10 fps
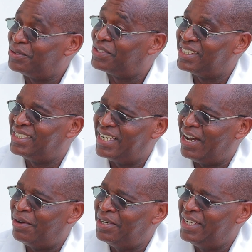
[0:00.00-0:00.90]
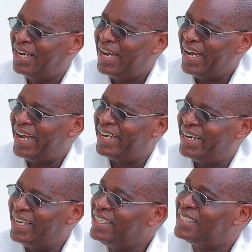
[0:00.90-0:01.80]
sit down and
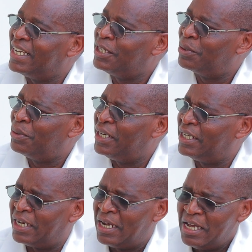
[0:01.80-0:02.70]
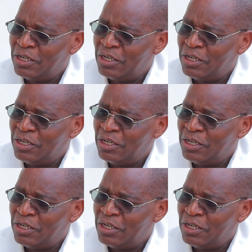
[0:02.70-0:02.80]
listen to it.